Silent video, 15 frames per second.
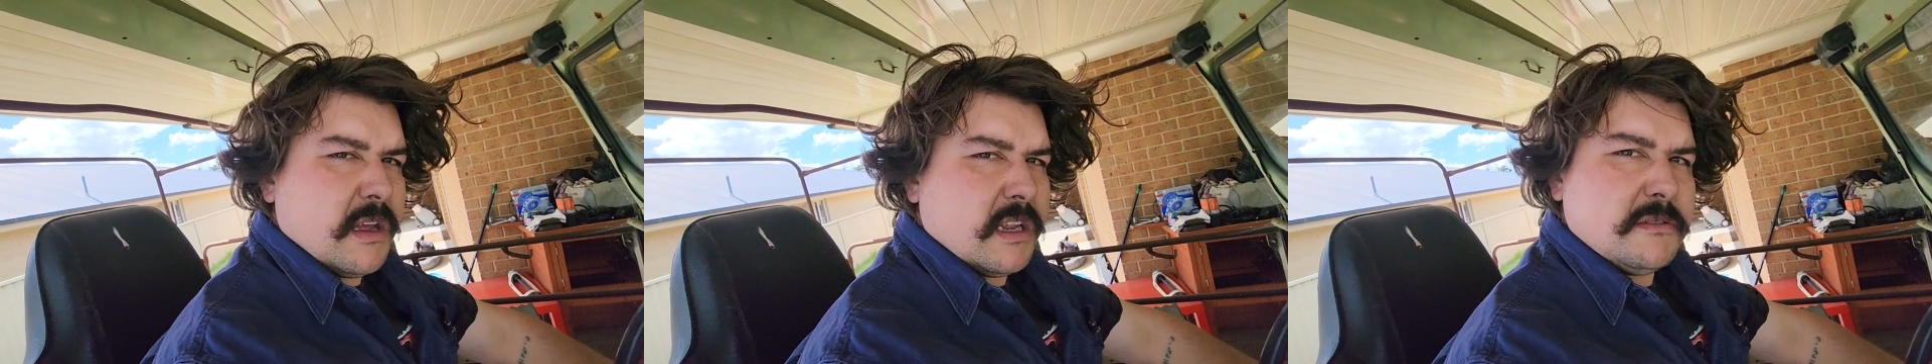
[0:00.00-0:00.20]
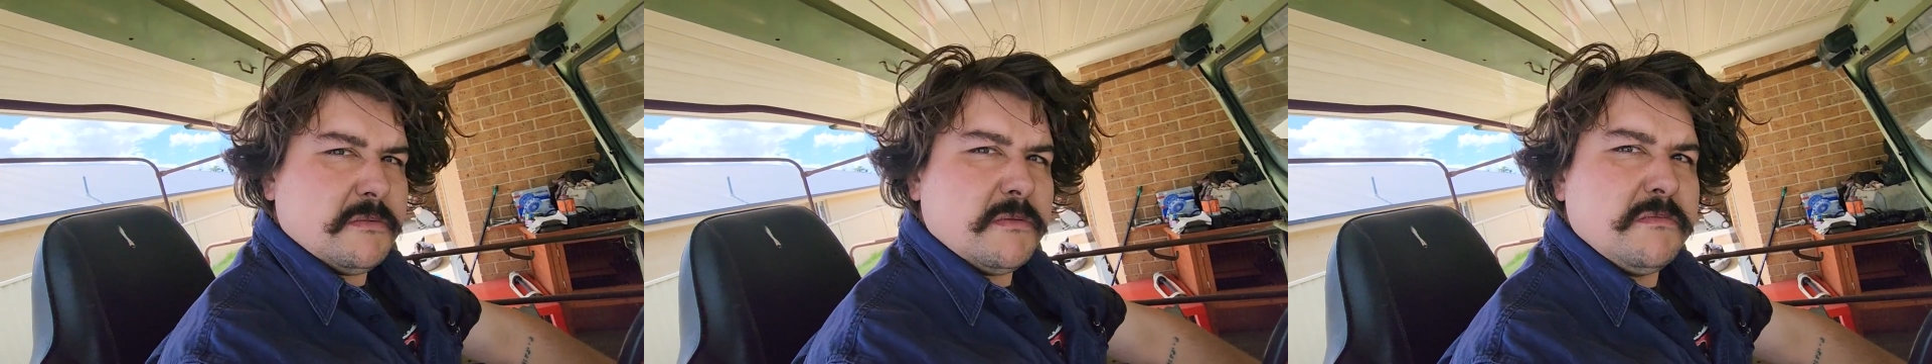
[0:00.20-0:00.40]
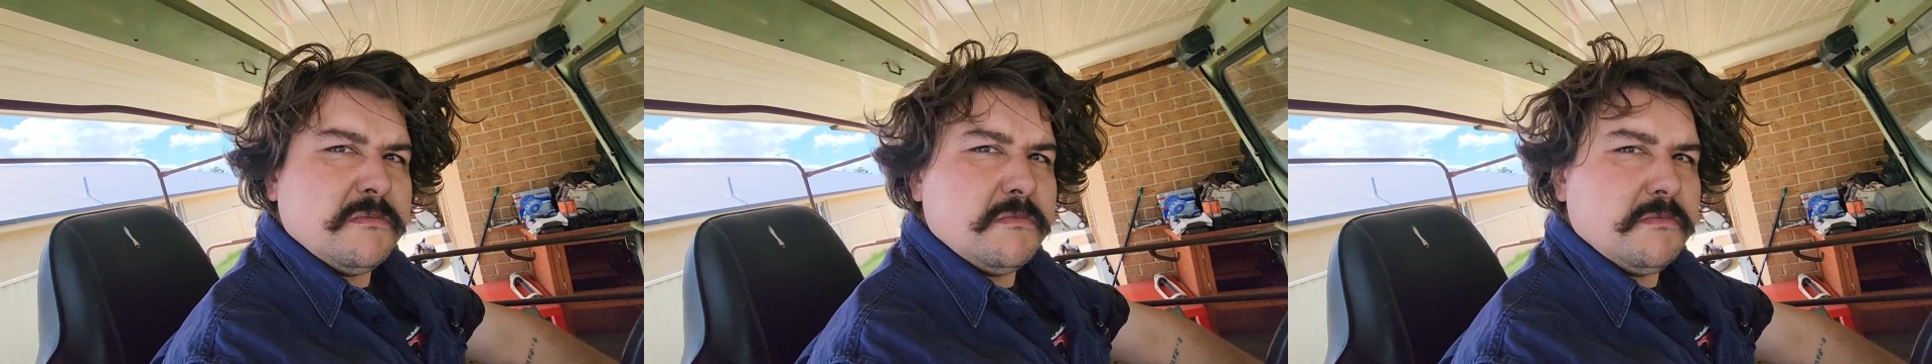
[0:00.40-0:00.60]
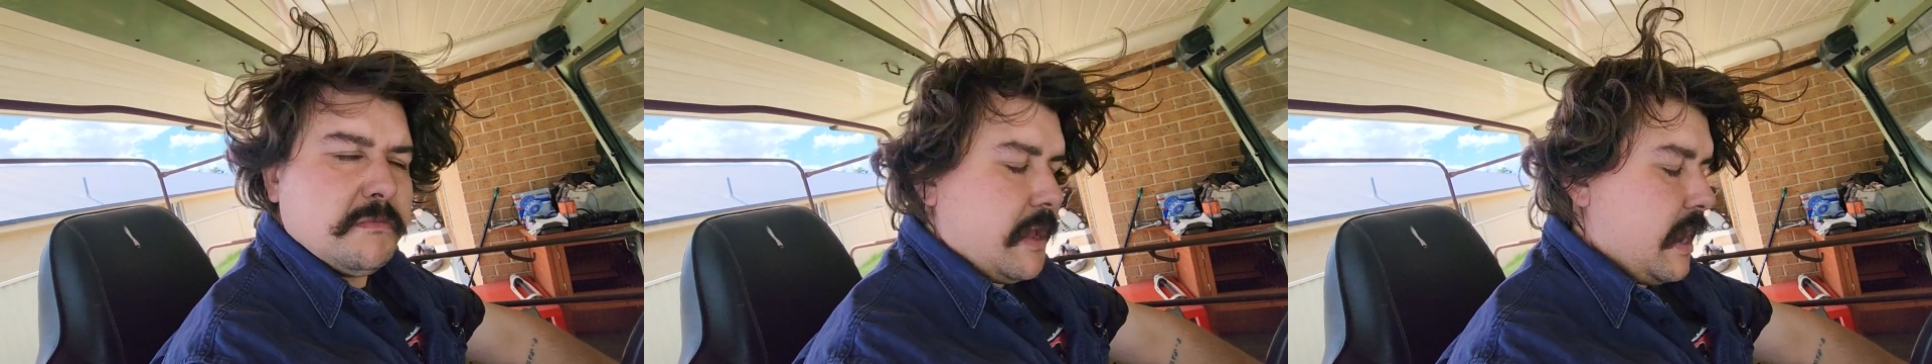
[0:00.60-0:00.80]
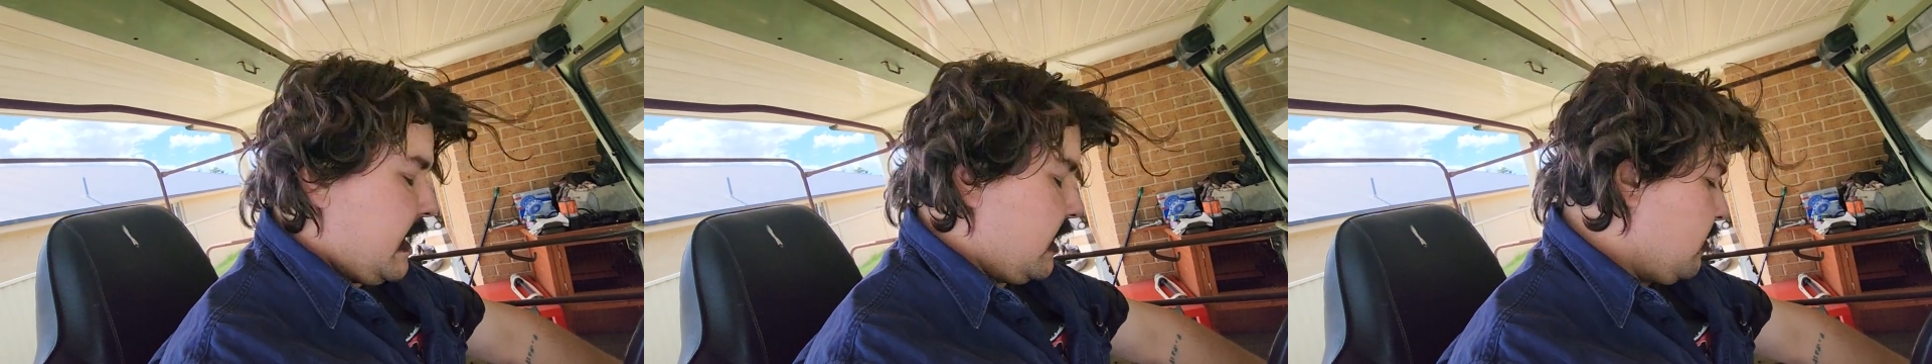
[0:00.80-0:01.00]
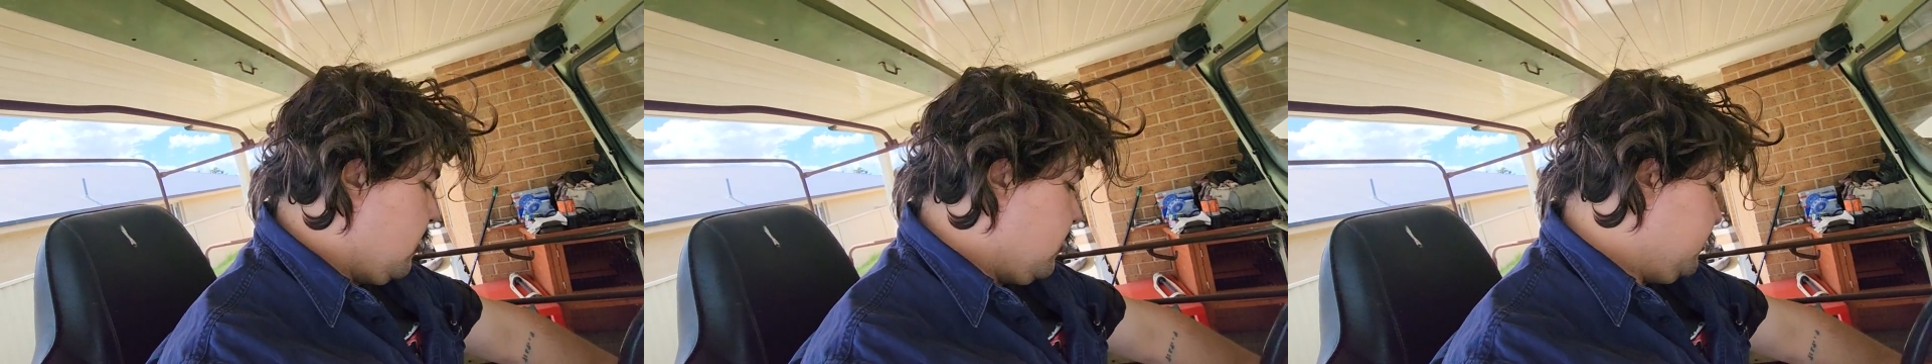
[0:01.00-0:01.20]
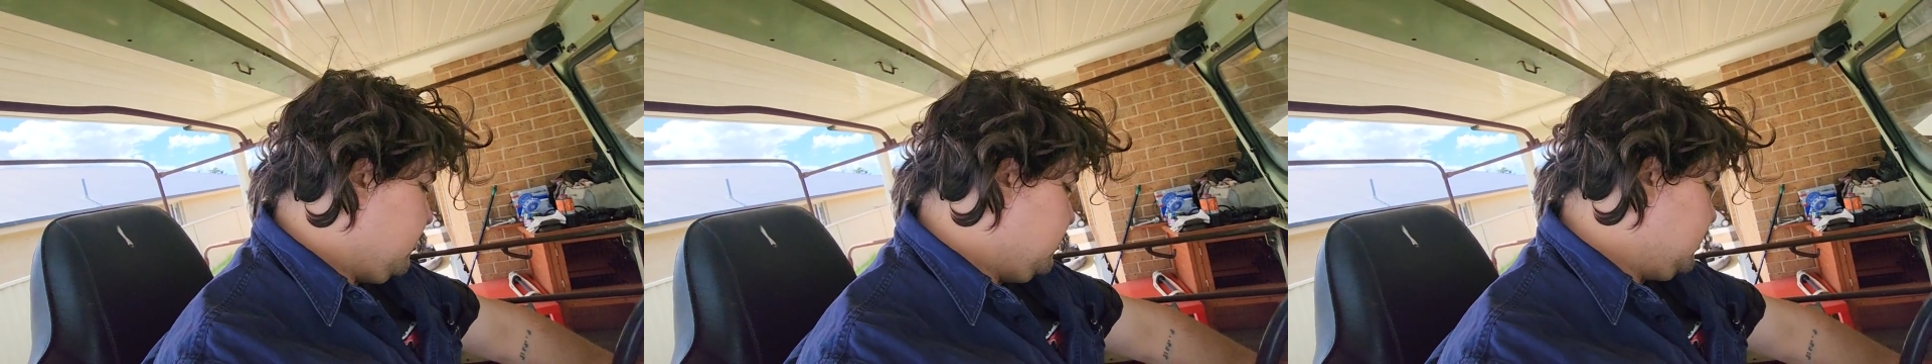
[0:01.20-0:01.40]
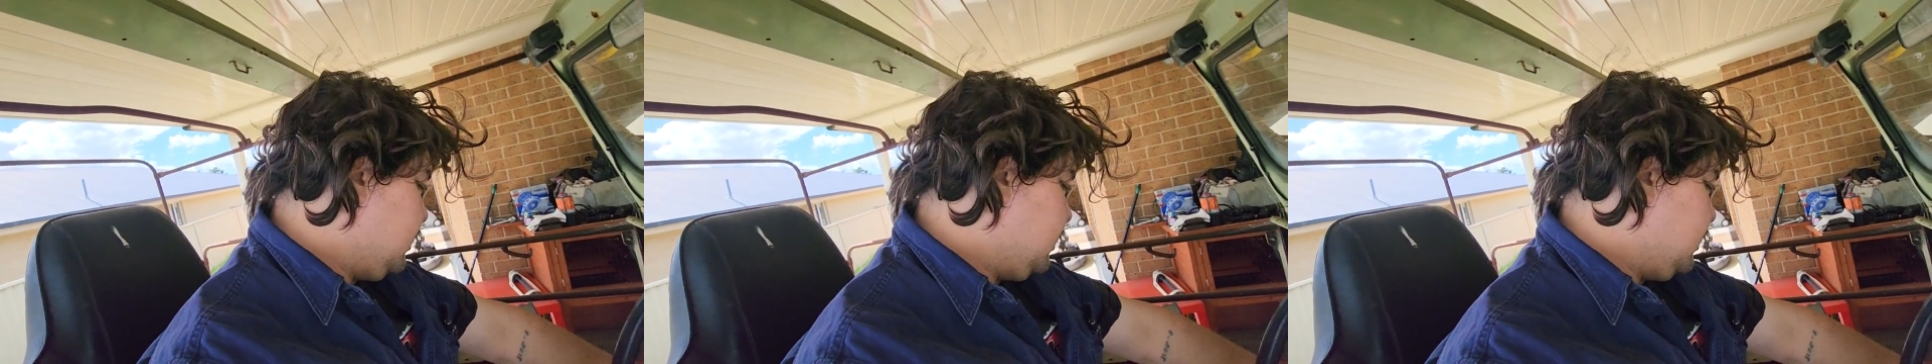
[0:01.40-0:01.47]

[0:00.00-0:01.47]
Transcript: much bang on.